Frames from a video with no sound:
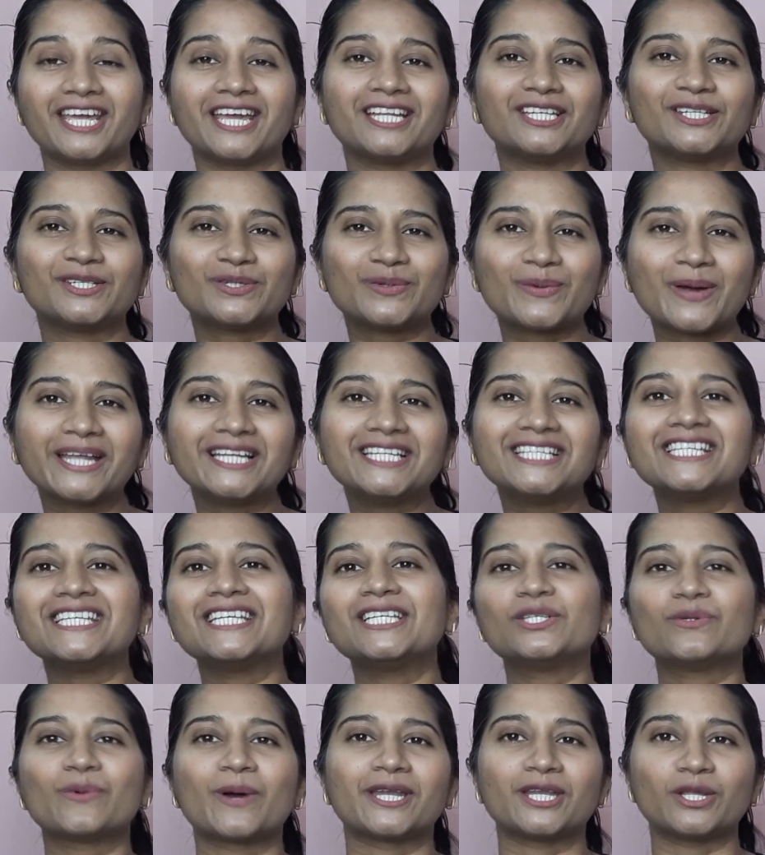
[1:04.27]
in
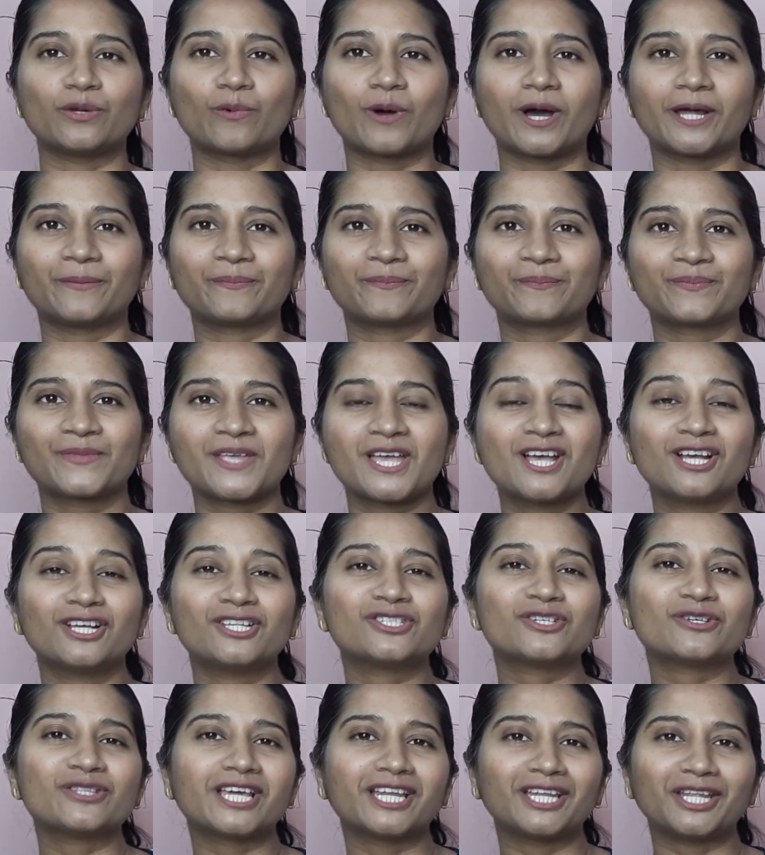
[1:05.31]
2021
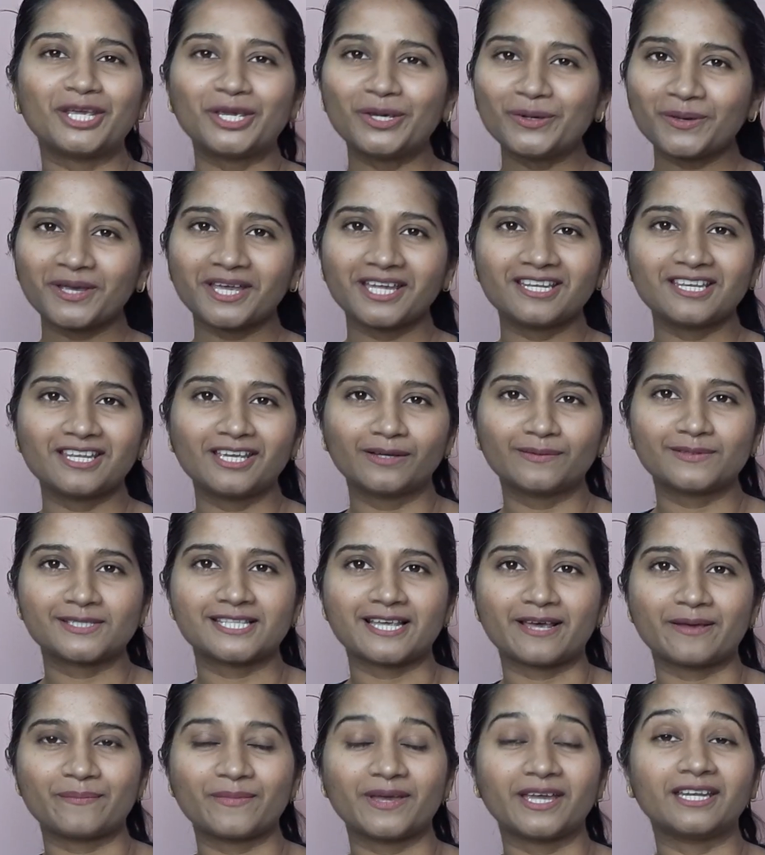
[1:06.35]
so that you can use
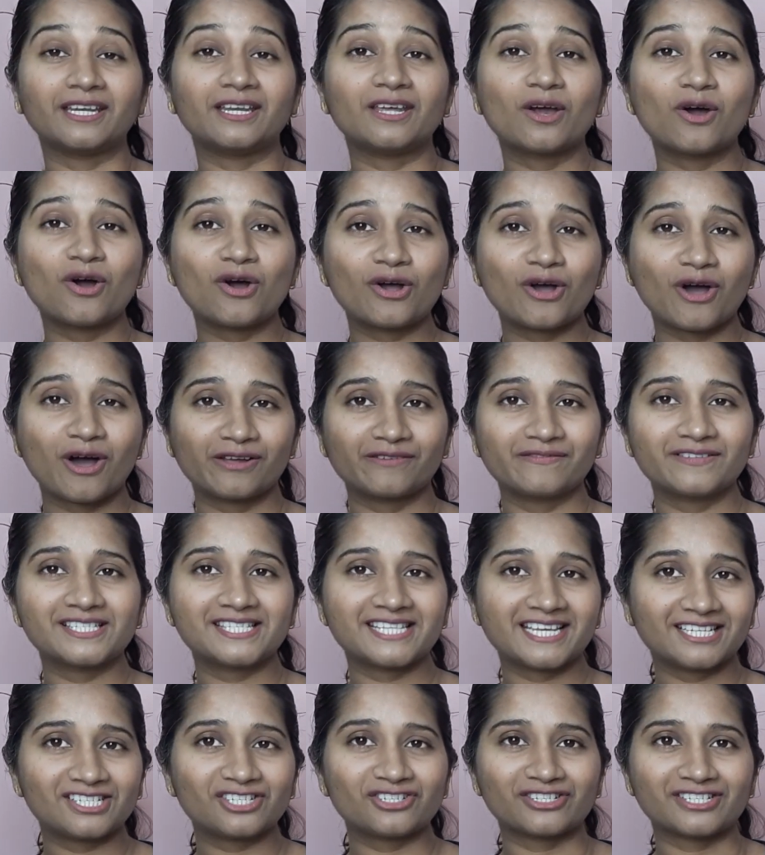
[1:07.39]
them in your
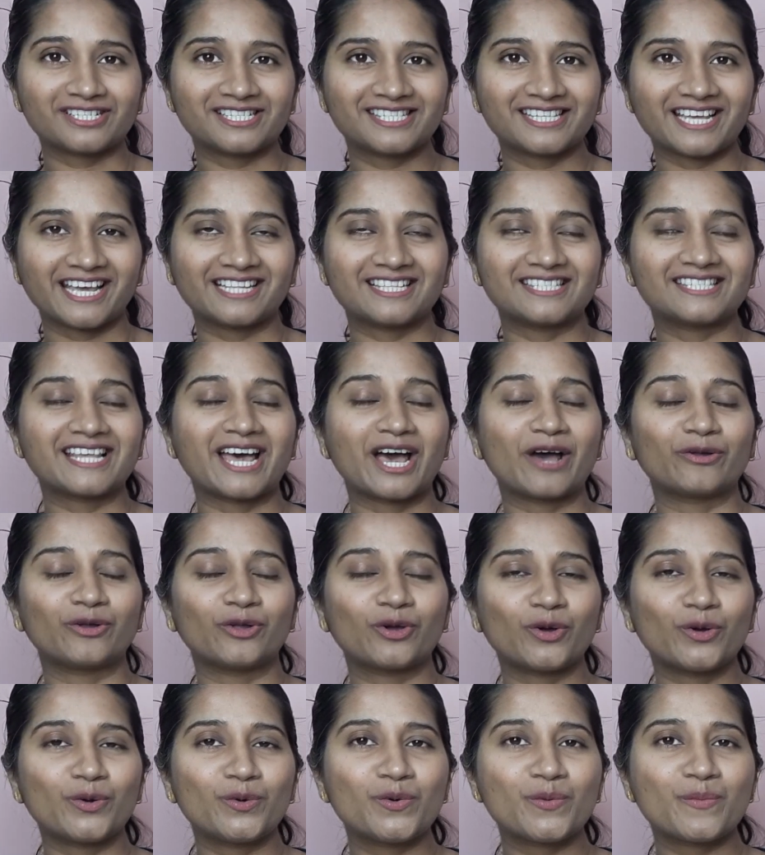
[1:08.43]
conversations and sound
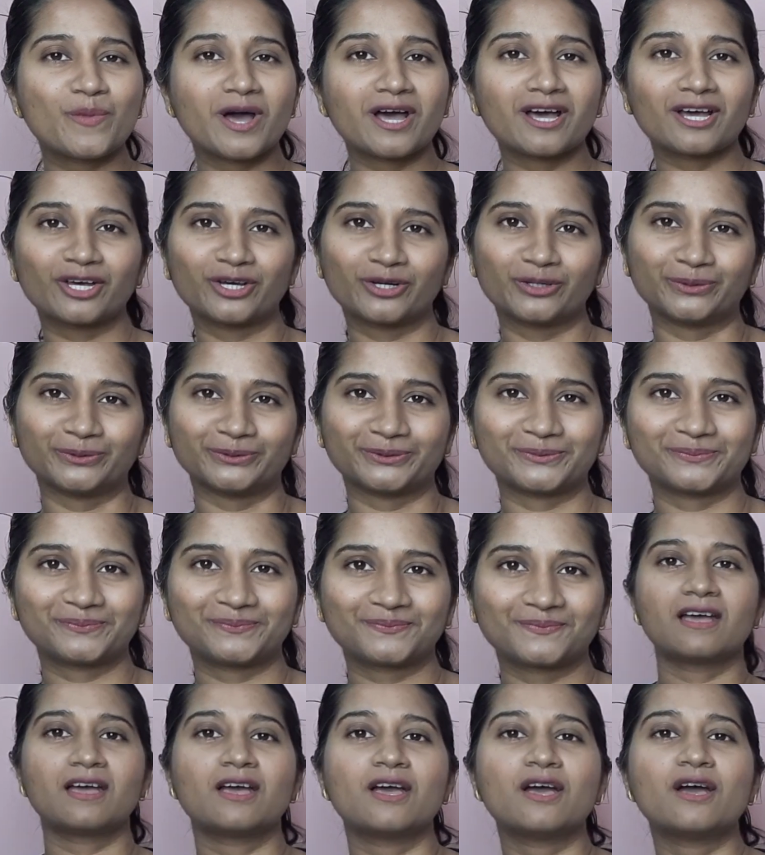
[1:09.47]
uber cool.
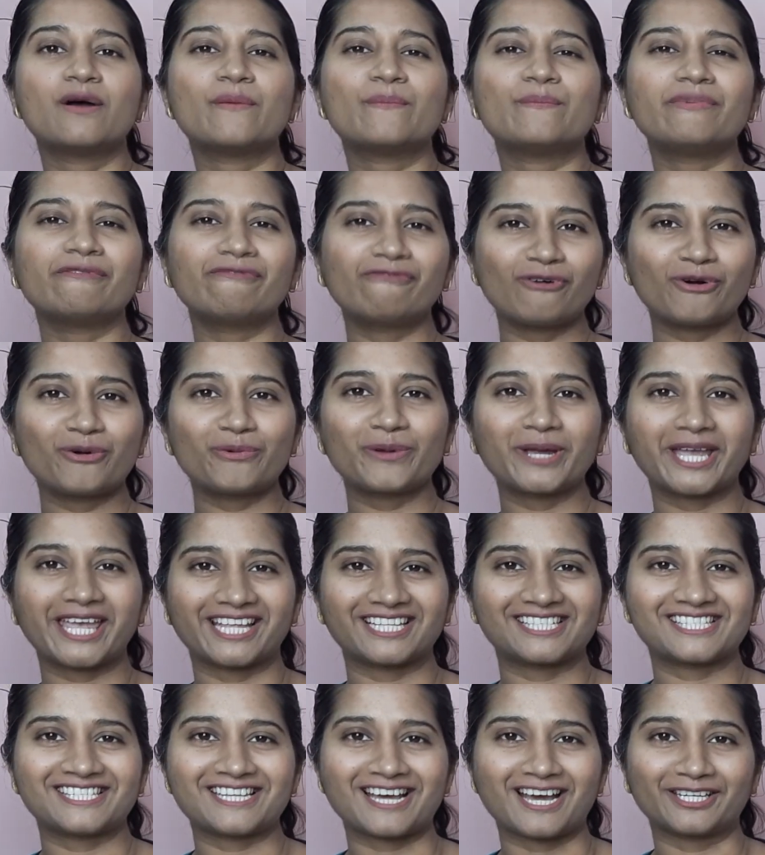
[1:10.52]
Before we
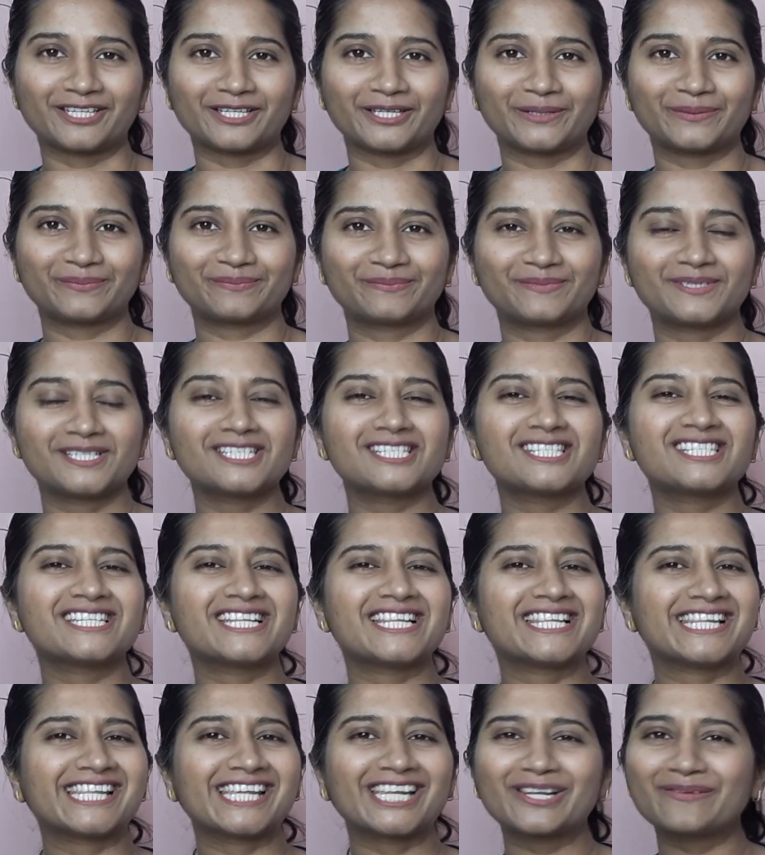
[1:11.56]
get started, just
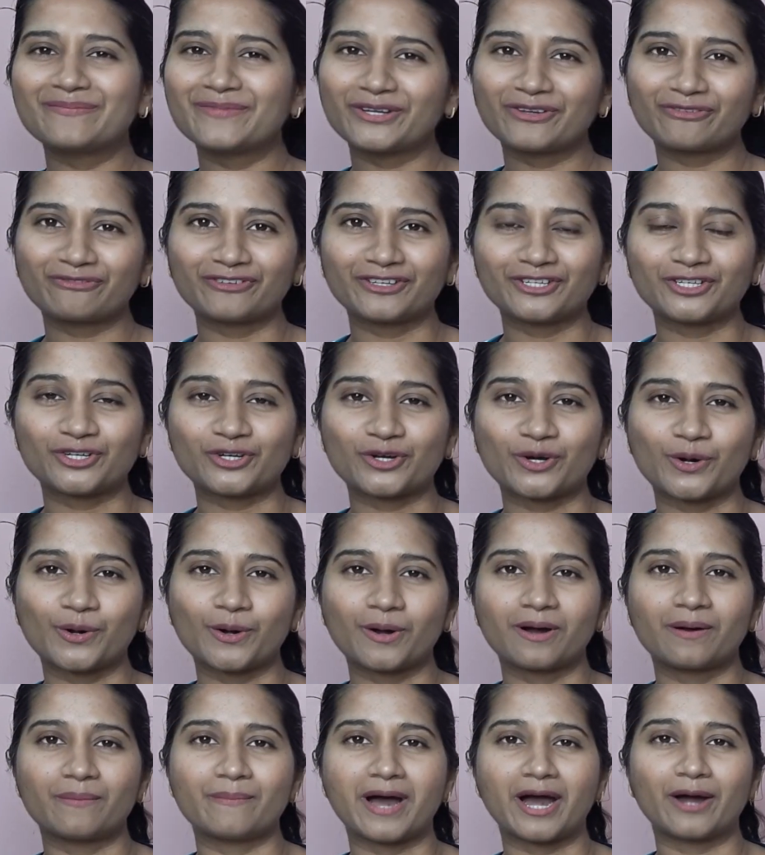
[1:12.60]
a little bit of intro
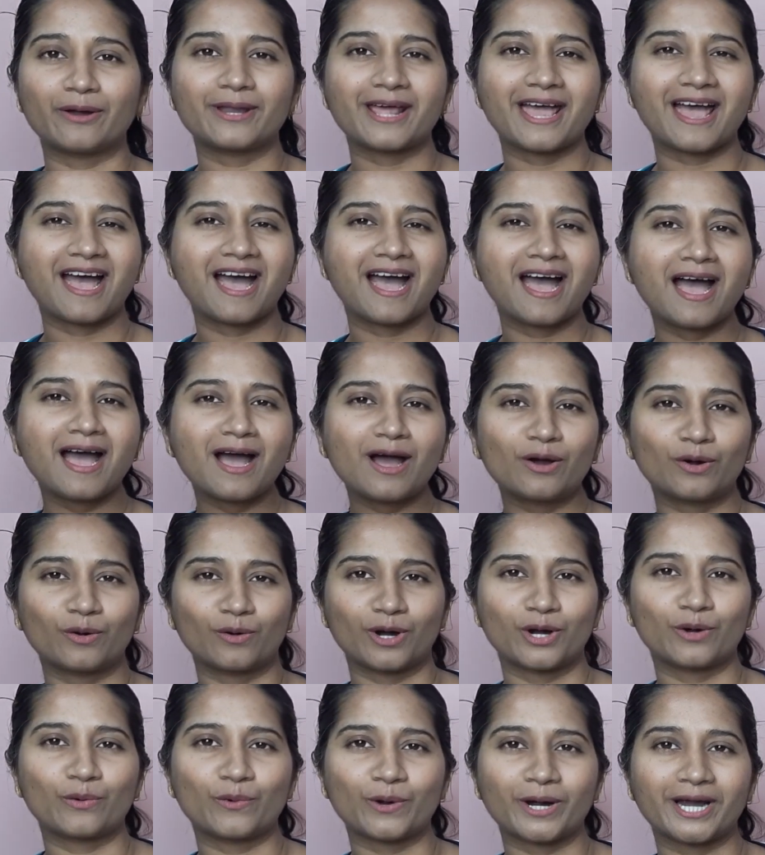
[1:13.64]
about how
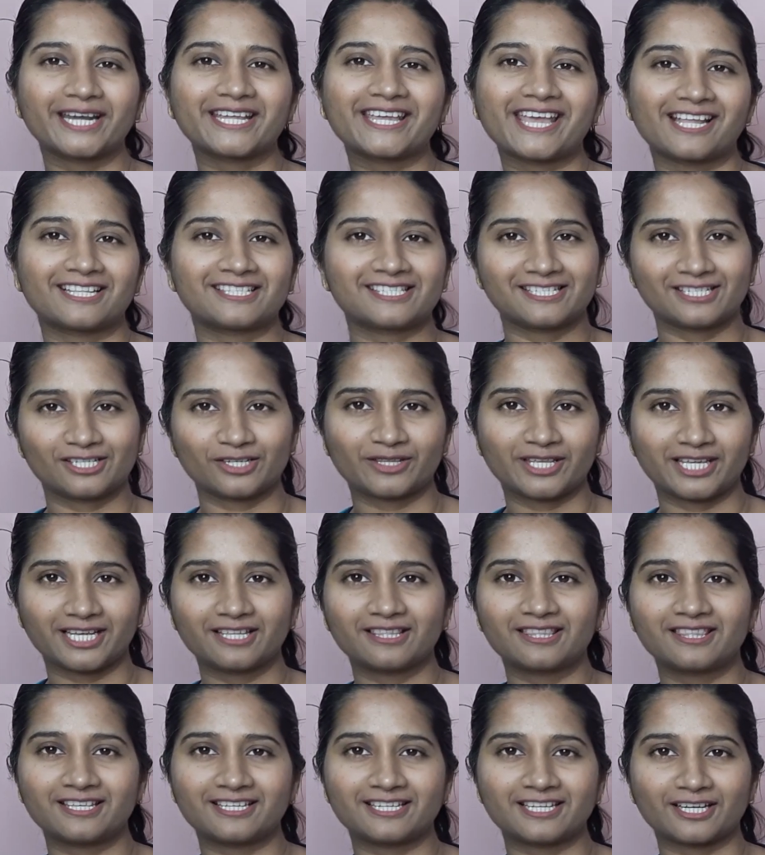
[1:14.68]
a word gets into
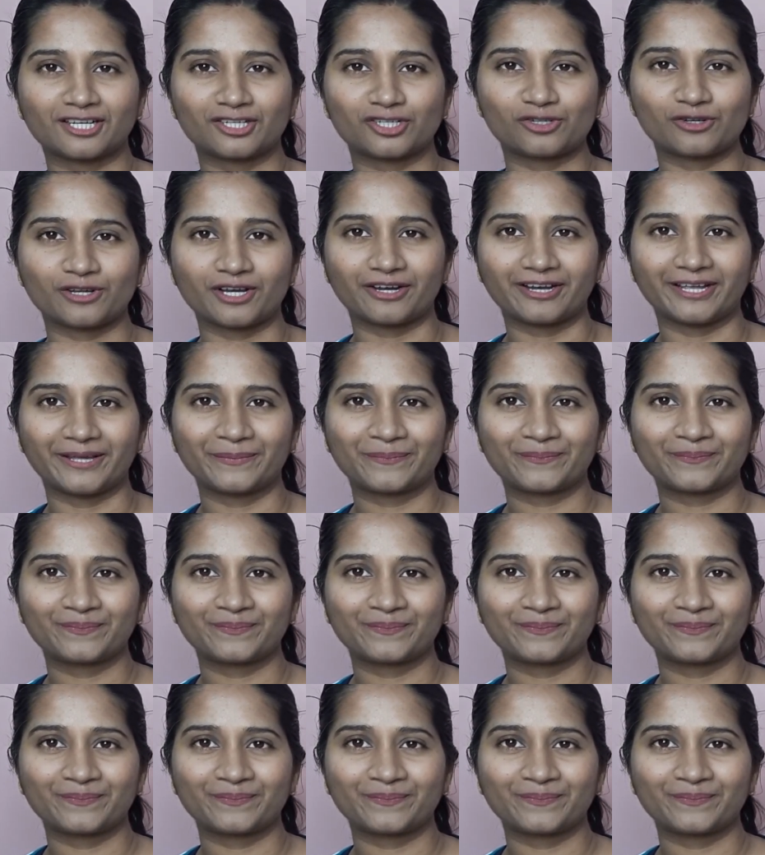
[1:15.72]
the dictionary.